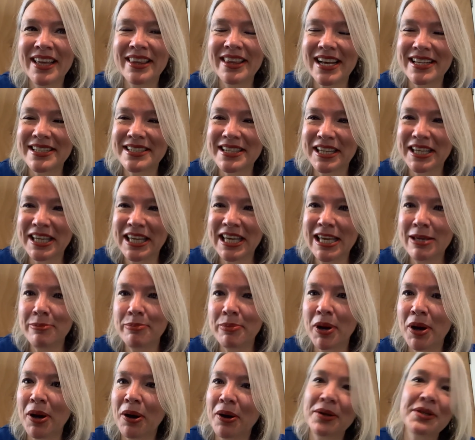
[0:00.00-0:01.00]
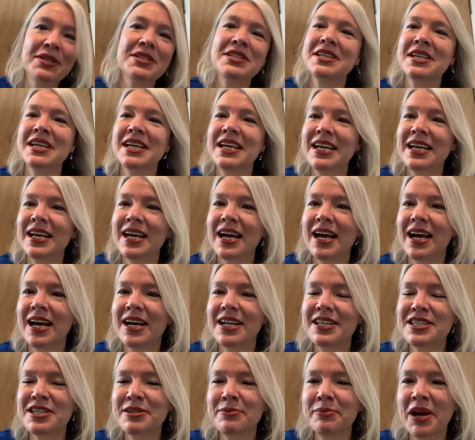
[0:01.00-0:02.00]
that's a key part
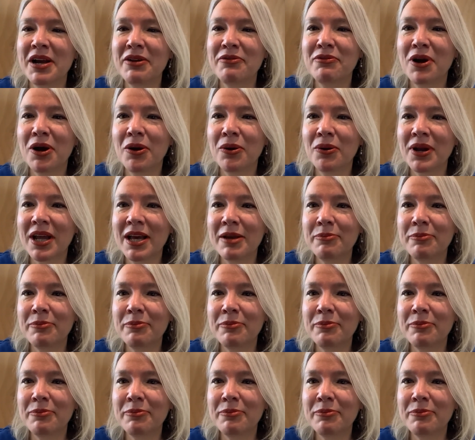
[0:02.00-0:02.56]
uh, to my role.